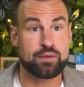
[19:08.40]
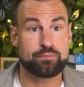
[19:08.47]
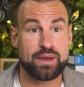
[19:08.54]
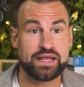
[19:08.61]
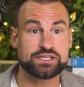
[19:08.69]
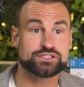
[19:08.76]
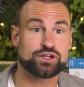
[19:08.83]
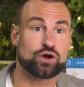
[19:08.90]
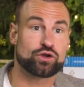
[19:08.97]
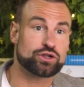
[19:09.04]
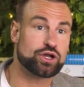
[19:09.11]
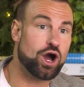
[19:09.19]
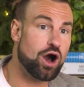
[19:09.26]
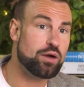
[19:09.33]
based on
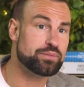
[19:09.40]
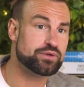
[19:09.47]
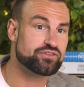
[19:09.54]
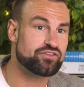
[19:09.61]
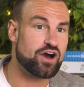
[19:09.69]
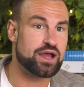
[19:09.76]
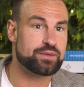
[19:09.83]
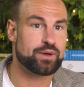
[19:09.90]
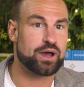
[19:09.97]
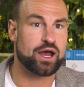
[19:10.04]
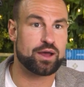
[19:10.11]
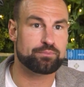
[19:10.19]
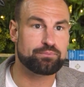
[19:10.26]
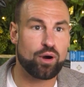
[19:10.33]
carbon fibre
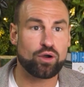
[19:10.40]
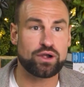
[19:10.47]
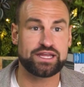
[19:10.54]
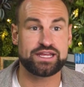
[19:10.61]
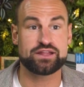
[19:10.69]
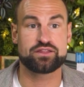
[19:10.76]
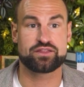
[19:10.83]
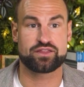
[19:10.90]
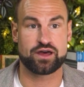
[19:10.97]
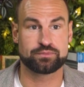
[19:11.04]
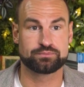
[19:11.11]
and polyether.